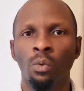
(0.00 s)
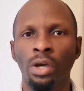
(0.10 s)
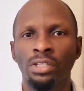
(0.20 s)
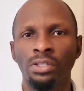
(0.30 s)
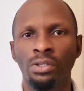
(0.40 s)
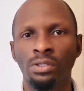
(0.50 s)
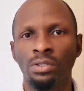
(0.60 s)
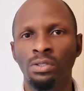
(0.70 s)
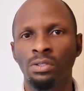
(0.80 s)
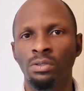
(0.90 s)

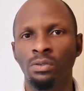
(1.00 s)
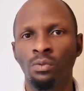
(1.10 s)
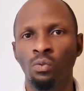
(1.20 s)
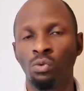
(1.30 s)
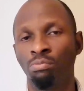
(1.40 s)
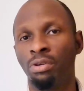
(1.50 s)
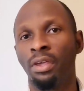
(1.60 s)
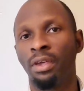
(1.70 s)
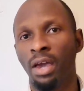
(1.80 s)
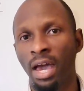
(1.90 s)
questions would
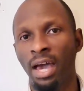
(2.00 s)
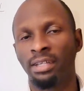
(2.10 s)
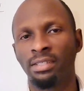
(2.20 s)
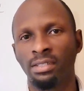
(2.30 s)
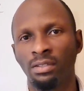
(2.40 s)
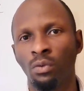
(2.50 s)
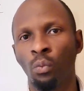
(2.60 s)
be asked,